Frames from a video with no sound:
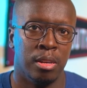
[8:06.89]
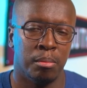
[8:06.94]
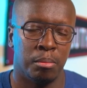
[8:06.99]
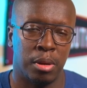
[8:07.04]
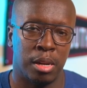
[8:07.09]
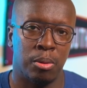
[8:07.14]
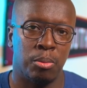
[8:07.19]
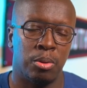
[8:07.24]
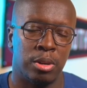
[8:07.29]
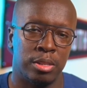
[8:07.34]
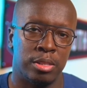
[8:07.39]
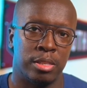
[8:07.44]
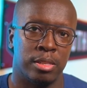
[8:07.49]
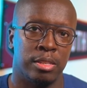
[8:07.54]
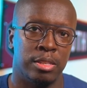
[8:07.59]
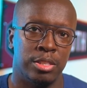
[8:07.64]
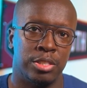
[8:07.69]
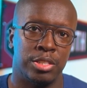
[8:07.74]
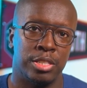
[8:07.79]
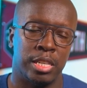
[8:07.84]
But I wanted to at
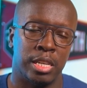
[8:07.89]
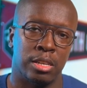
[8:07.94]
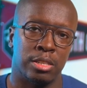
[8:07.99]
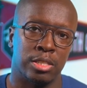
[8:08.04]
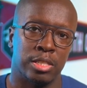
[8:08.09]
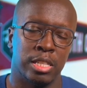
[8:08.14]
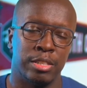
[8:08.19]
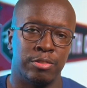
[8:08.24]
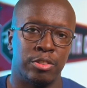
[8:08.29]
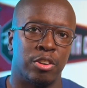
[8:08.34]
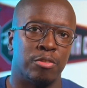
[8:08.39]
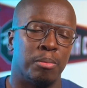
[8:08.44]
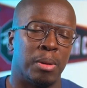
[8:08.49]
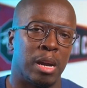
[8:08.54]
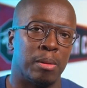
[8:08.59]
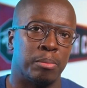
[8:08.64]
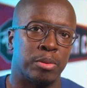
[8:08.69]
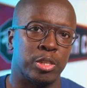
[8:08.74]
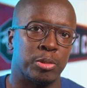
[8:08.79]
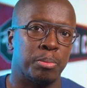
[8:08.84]
least share a sliver of
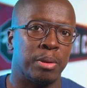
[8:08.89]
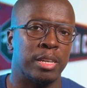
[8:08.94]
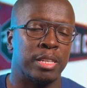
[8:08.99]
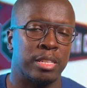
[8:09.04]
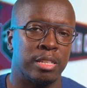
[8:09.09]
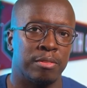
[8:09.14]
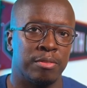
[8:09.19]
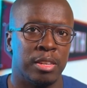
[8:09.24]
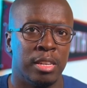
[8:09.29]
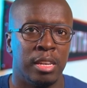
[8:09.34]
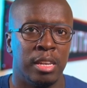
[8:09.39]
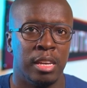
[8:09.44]
my perspective.